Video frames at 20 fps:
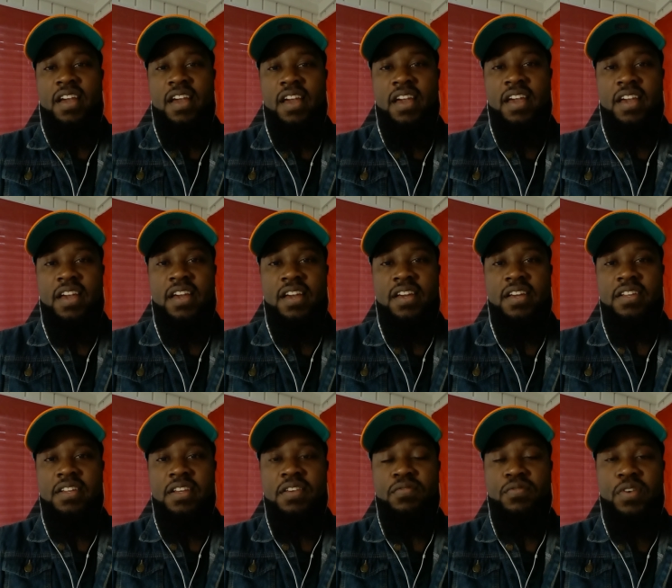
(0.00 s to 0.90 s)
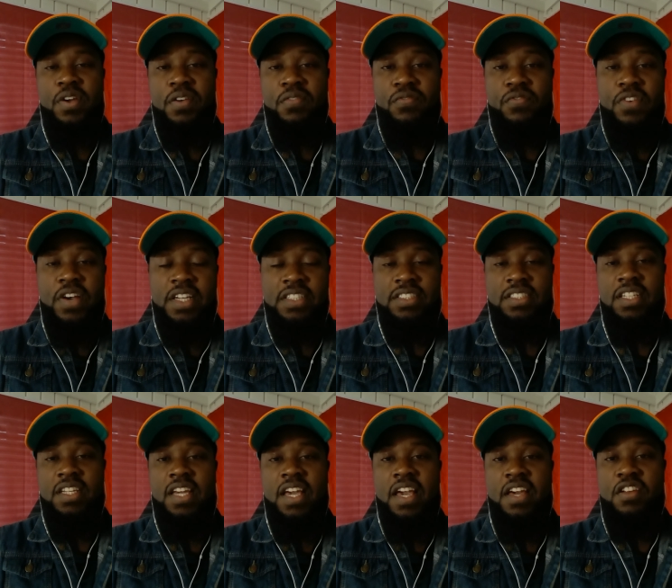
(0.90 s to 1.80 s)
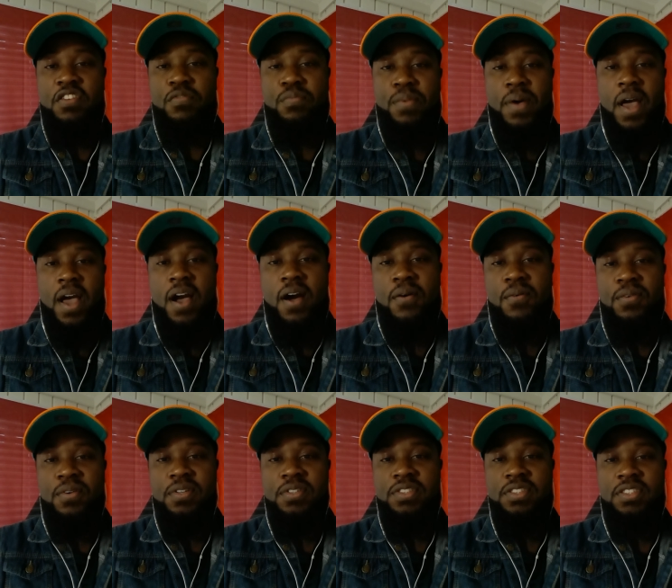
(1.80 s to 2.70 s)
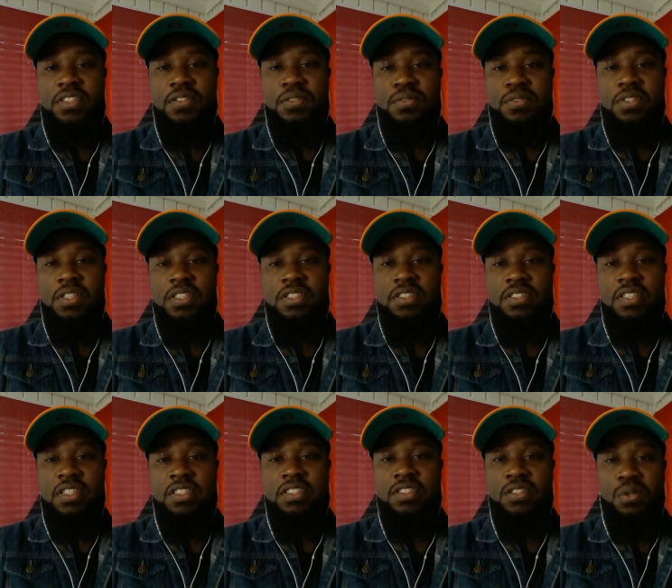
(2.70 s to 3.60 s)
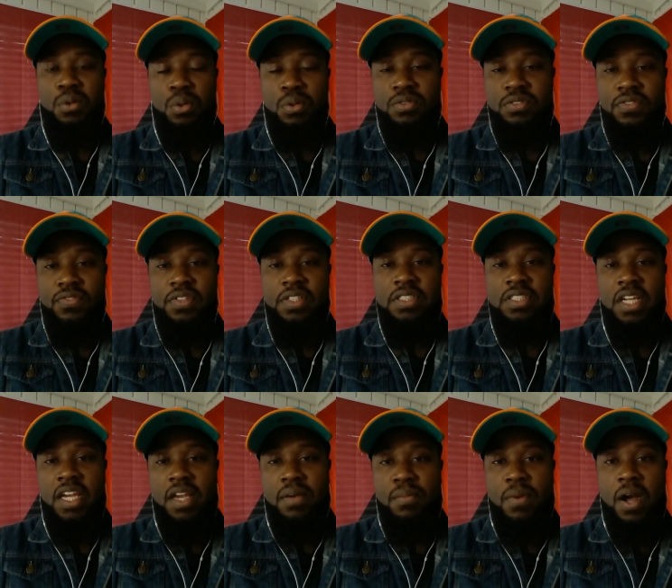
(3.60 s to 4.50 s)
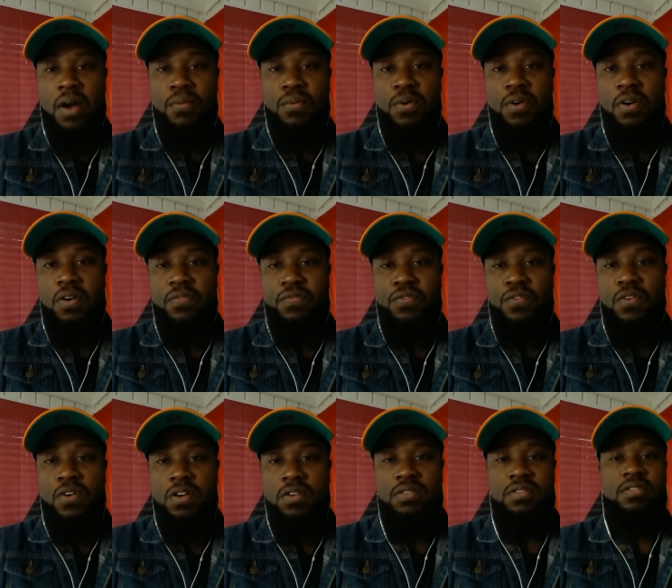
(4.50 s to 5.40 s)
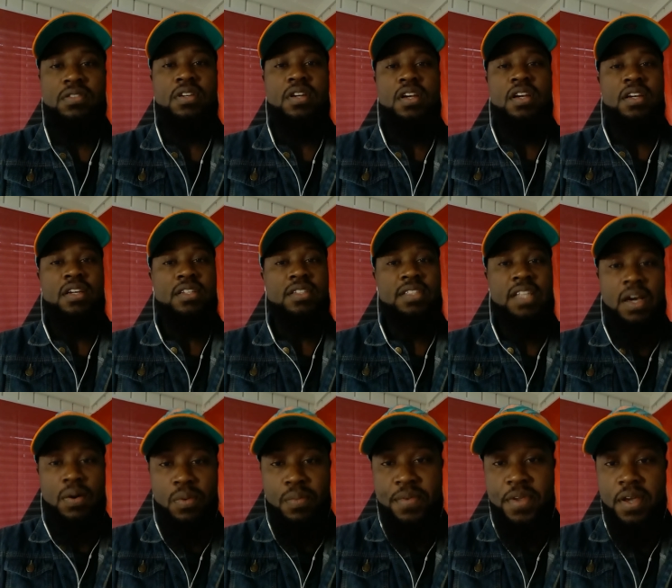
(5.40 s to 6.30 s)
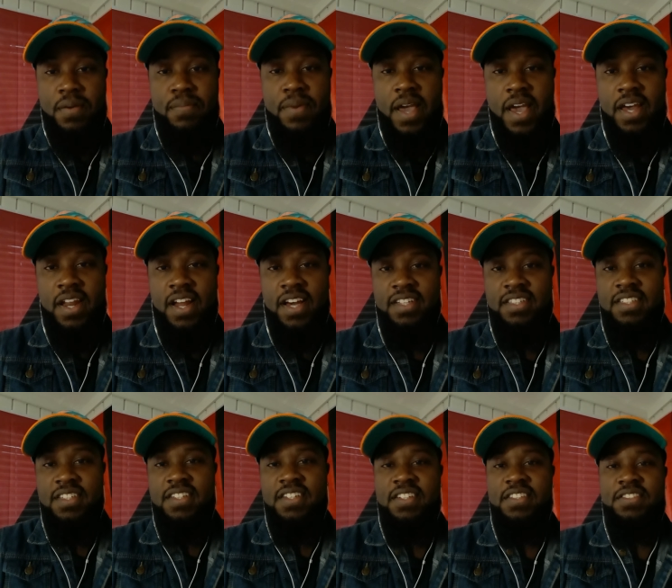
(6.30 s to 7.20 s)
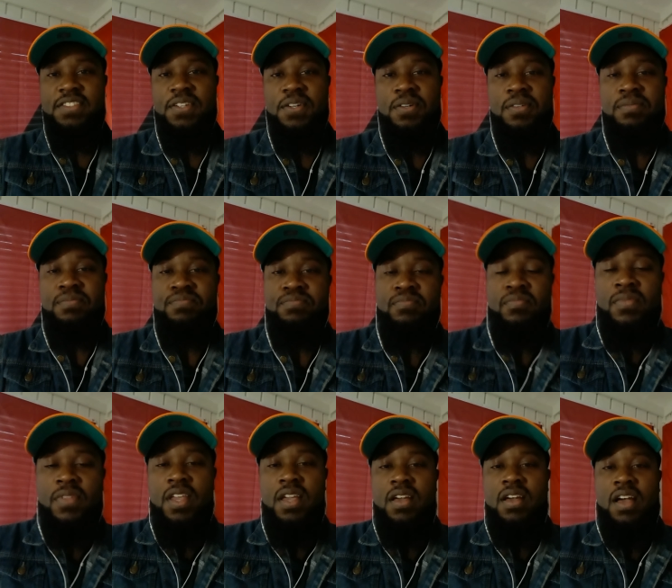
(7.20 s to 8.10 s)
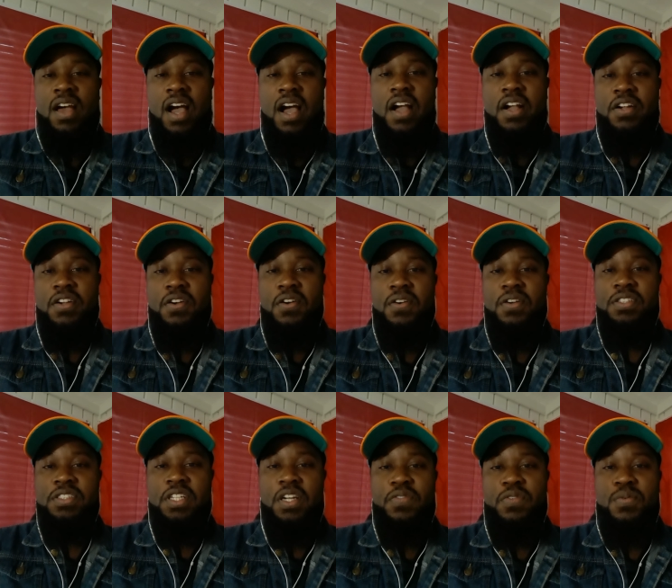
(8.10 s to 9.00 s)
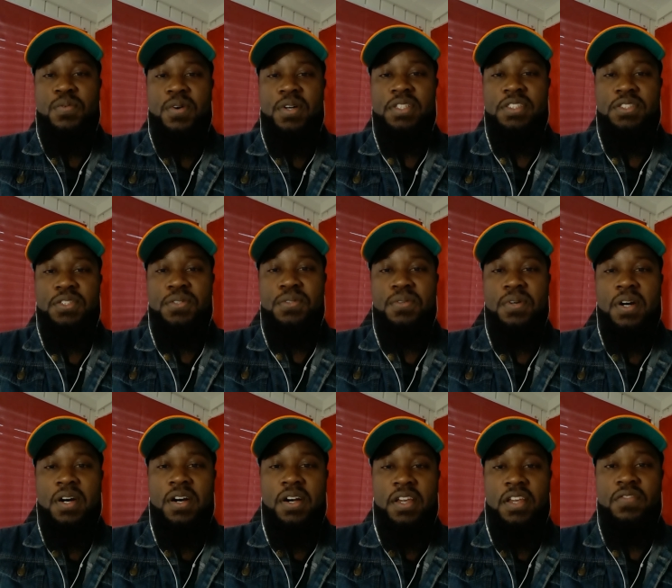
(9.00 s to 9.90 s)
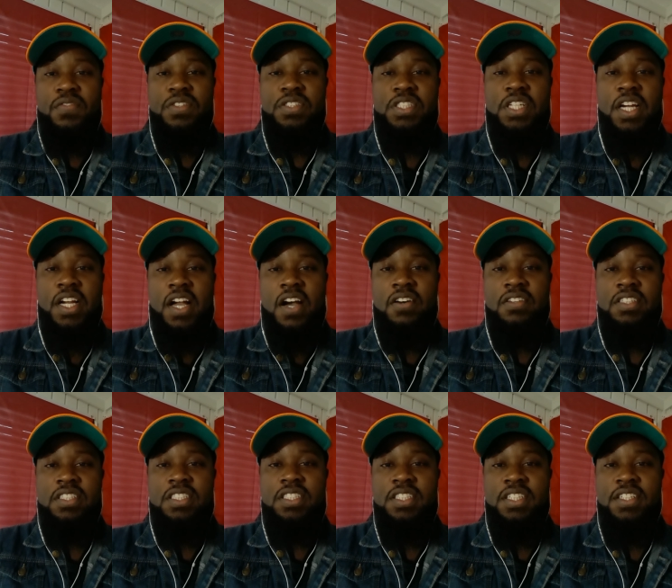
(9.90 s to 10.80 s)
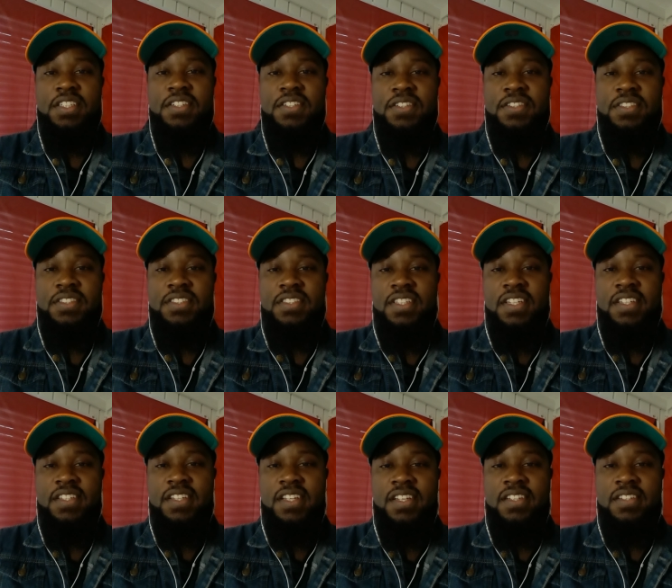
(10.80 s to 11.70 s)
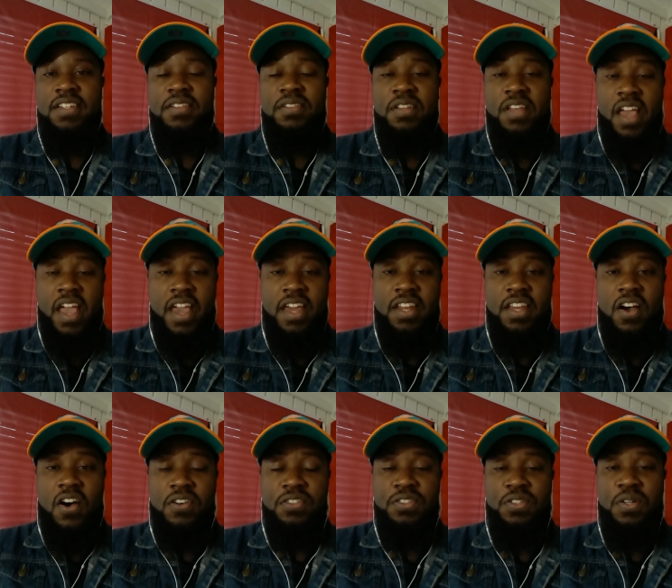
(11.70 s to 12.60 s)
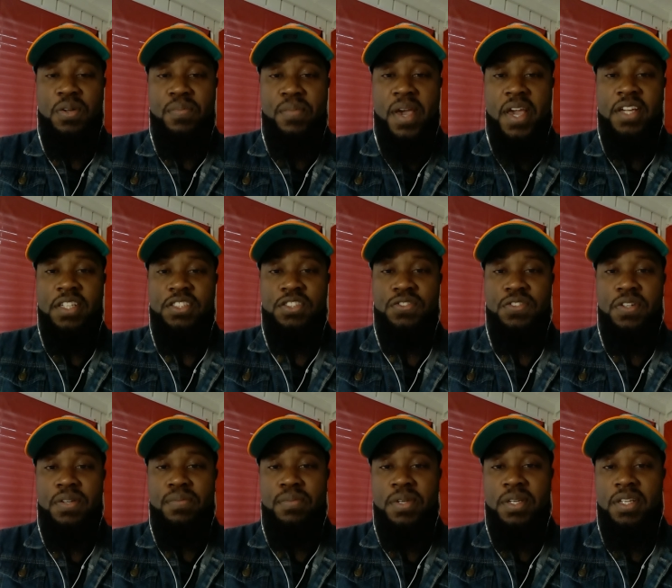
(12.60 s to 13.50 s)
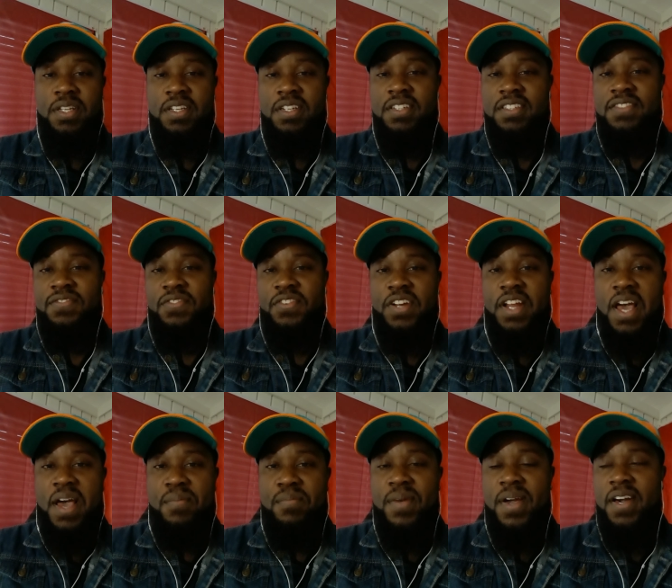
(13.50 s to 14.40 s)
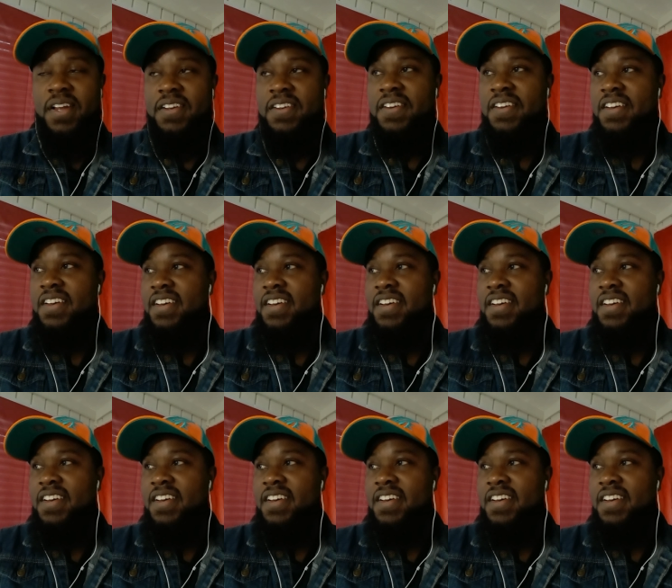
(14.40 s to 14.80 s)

and in- investigative powers to just exclusively take my word for it. That would be a bad idea. So I encourage everyone to uh, even check out the shills and and, and also the mainstream media for that matter.